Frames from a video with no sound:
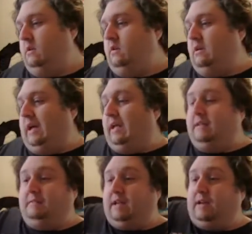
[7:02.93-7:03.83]
I
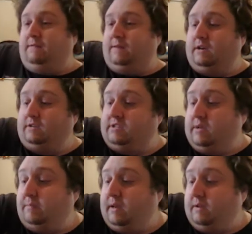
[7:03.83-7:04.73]
kind of figure
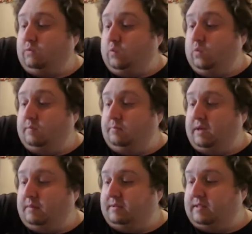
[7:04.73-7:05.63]
somebody would be
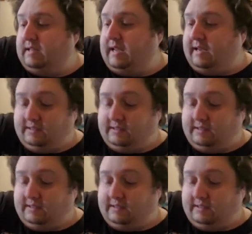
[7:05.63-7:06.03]
up to the task.